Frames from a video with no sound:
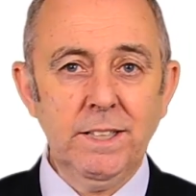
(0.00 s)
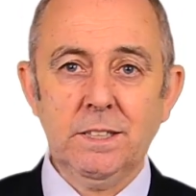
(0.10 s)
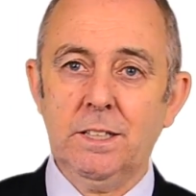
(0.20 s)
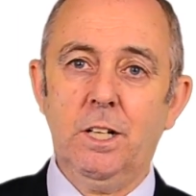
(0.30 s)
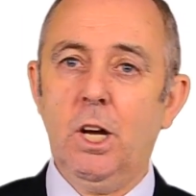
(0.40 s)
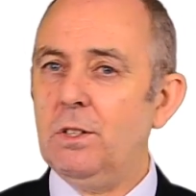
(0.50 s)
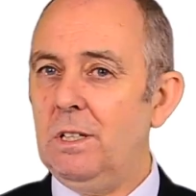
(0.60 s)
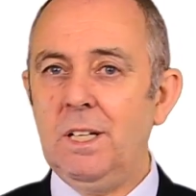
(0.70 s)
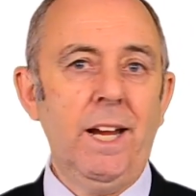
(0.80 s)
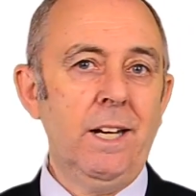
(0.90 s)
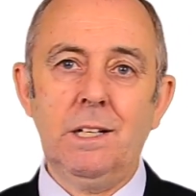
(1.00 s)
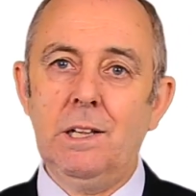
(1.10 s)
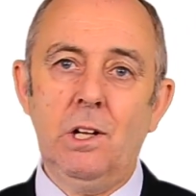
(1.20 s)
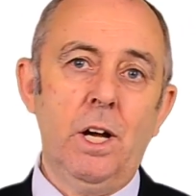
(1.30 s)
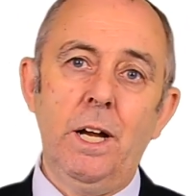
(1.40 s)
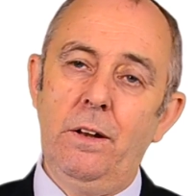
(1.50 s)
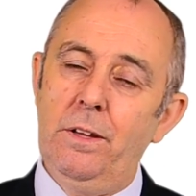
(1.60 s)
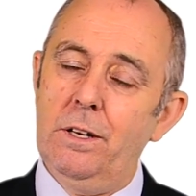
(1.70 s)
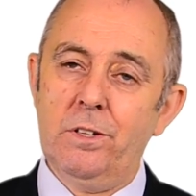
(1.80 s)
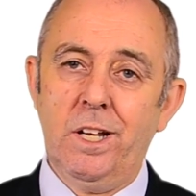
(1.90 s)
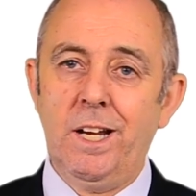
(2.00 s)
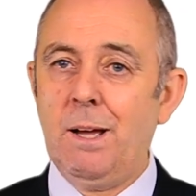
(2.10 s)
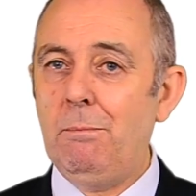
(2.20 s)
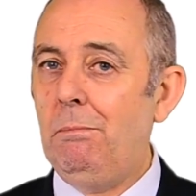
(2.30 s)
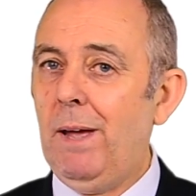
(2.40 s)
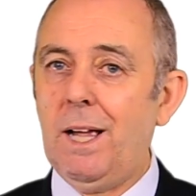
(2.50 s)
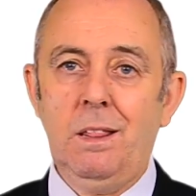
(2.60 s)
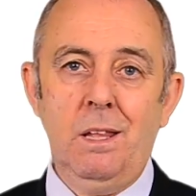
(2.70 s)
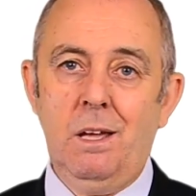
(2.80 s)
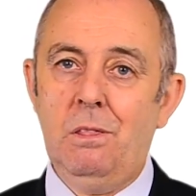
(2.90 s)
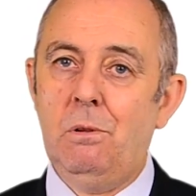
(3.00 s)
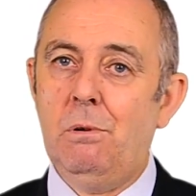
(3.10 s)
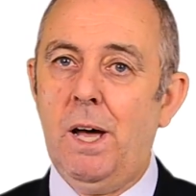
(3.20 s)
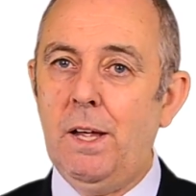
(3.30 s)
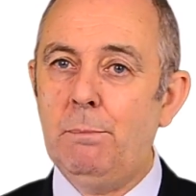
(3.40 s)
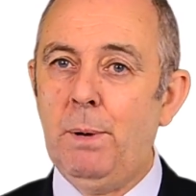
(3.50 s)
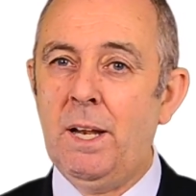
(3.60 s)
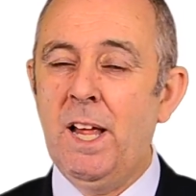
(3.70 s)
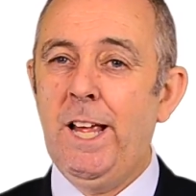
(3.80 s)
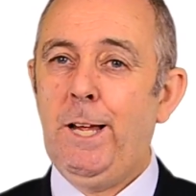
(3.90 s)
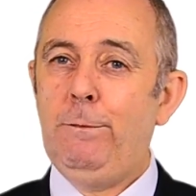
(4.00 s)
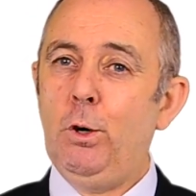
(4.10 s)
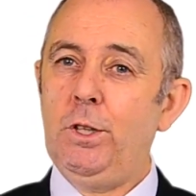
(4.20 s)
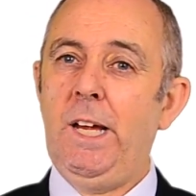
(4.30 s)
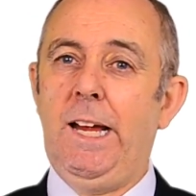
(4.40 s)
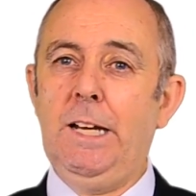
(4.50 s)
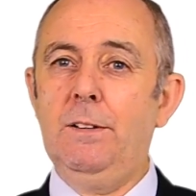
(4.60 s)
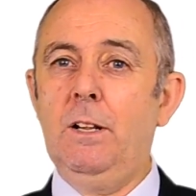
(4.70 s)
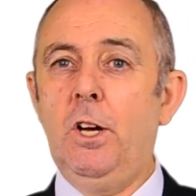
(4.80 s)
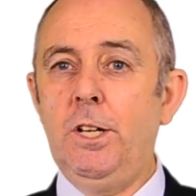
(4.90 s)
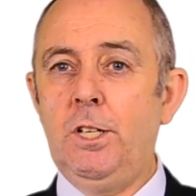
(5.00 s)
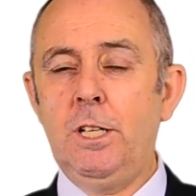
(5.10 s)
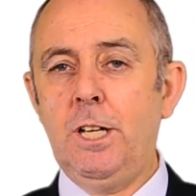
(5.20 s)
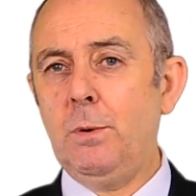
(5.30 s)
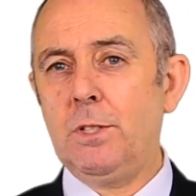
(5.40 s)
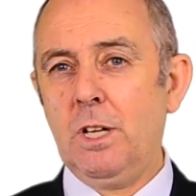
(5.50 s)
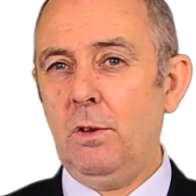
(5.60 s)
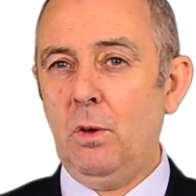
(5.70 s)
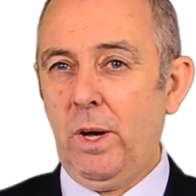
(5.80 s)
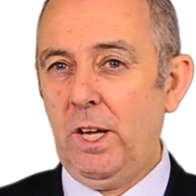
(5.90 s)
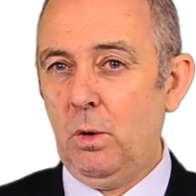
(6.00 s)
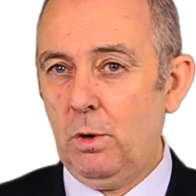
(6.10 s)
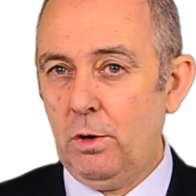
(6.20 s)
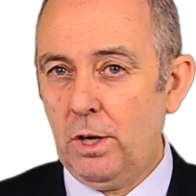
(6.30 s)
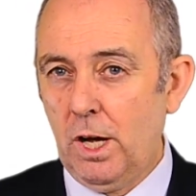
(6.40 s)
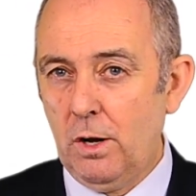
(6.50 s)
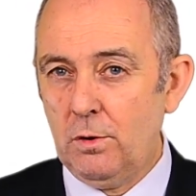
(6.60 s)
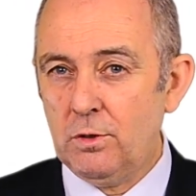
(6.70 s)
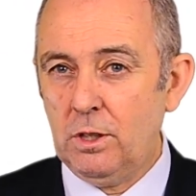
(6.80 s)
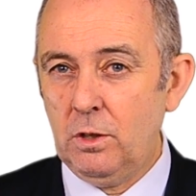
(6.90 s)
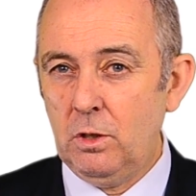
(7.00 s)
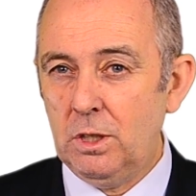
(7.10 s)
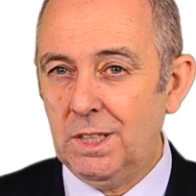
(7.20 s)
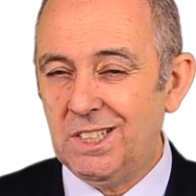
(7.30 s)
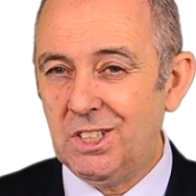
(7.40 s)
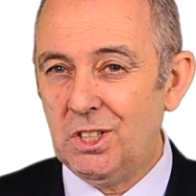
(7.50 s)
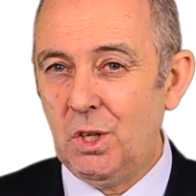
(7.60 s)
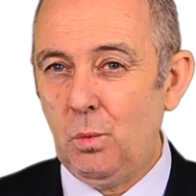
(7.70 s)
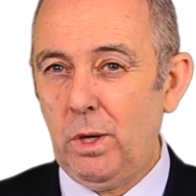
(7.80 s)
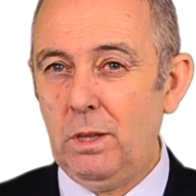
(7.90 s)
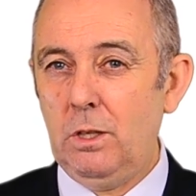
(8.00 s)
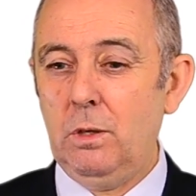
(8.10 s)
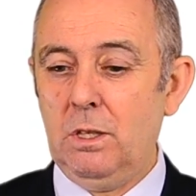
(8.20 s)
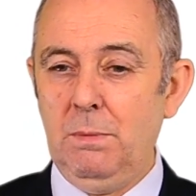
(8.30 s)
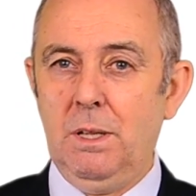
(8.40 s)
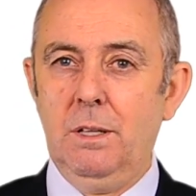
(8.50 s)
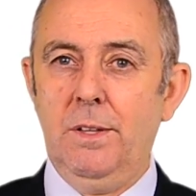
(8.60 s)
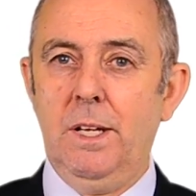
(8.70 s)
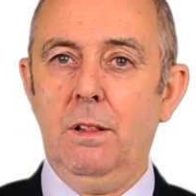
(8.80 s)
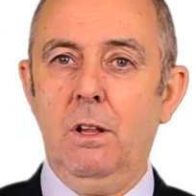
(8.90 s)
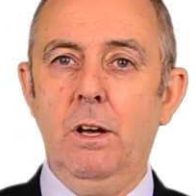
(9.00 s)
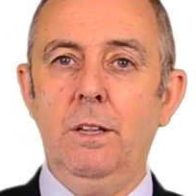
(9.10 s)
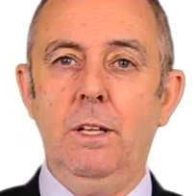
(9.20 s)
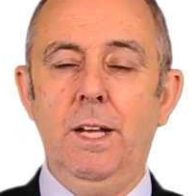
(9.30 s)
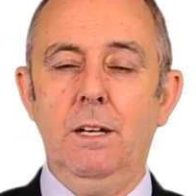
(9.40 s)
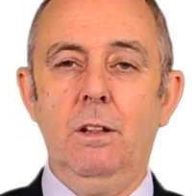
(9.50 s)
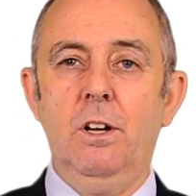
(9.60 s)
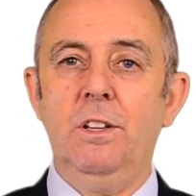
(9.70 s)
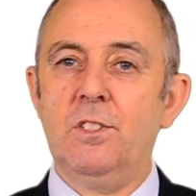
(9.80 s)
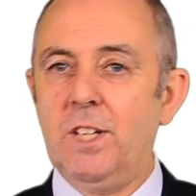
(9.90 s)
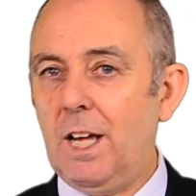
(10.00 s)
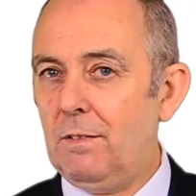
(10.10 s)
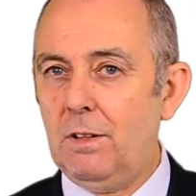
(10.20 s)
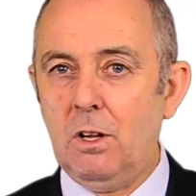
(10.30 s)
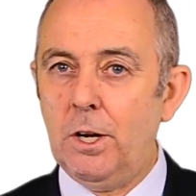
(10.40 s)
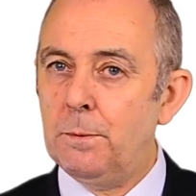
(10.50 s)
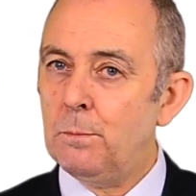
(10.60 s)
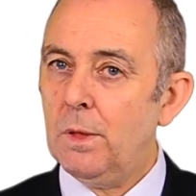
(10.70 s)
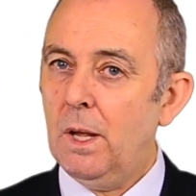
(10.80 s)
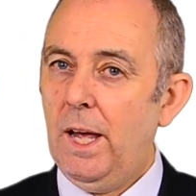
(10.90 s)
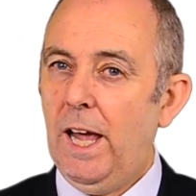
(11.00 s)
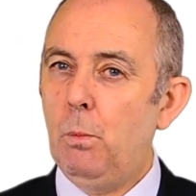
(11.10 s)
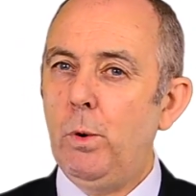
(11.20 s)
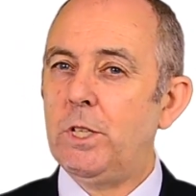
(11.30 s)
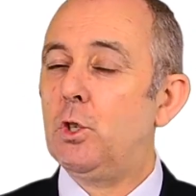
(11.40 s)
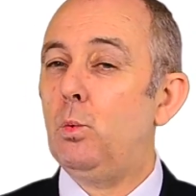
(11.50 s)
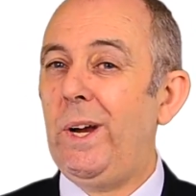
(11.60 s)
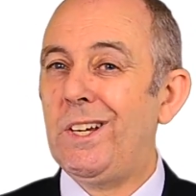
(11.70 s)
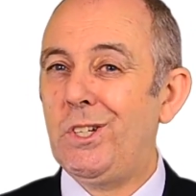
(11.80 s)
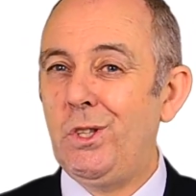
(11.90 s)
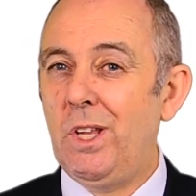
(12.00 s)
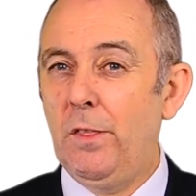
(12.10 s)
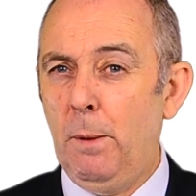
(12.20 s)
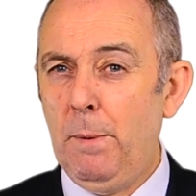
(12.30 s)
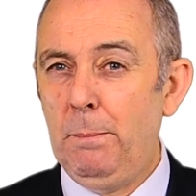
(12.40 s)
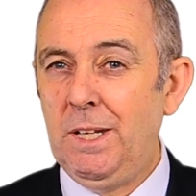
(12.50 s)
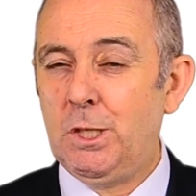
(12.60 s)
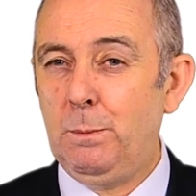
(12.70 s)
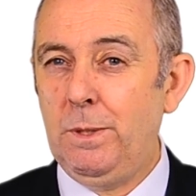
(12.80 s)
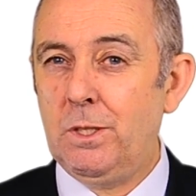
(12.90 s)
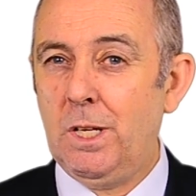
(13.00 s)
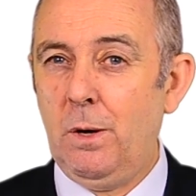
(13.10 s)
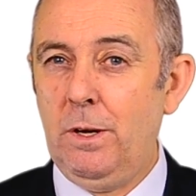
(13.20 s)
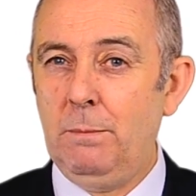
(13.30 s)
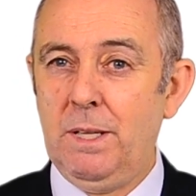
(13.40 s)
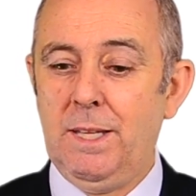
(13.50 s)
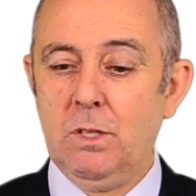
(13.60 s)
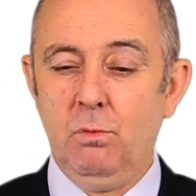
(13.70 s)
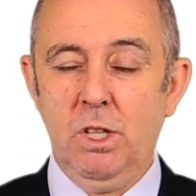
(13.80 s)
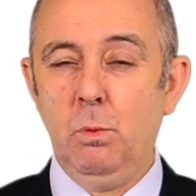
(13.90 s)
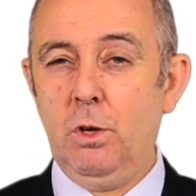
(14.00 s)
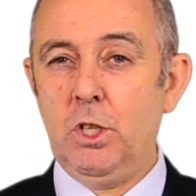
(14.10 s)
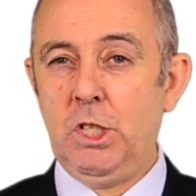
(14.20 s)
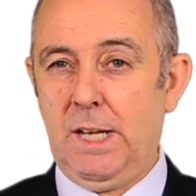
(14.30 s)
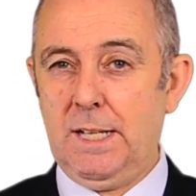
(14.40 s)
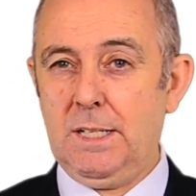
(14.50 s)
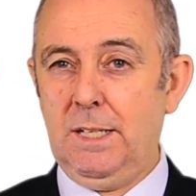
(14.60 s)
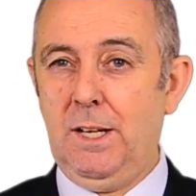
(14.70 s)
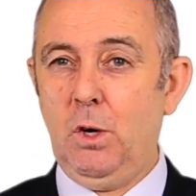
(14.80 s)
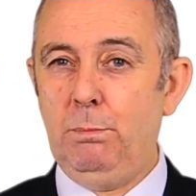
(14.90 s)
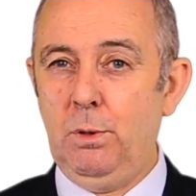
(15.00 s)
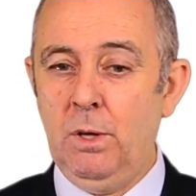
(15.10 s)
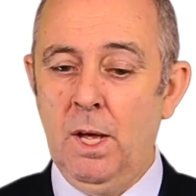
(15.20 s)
It's going to go to the end of the line, and then it's going to come back the other way. But if you're at the end of the line, you know it's going the way you want to go. So you need to know whether you're at the middle of the line, the end of the line, the start of the line, and which direction the momentum is going. But that's really why the charts can help you.